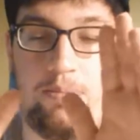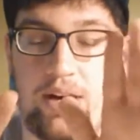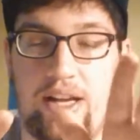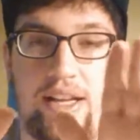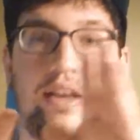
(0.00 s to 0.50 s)

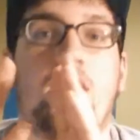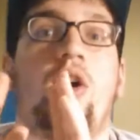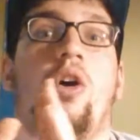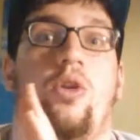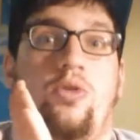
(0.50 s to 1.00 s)
But
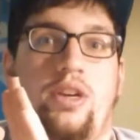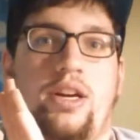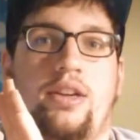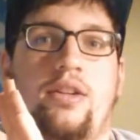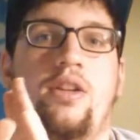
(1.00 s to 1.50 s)
hold
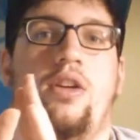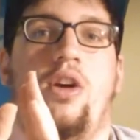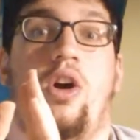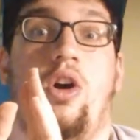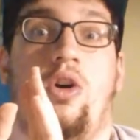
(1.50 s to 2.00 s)
on,
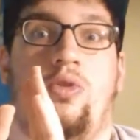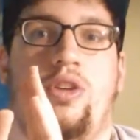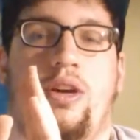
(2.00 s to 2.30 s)
hold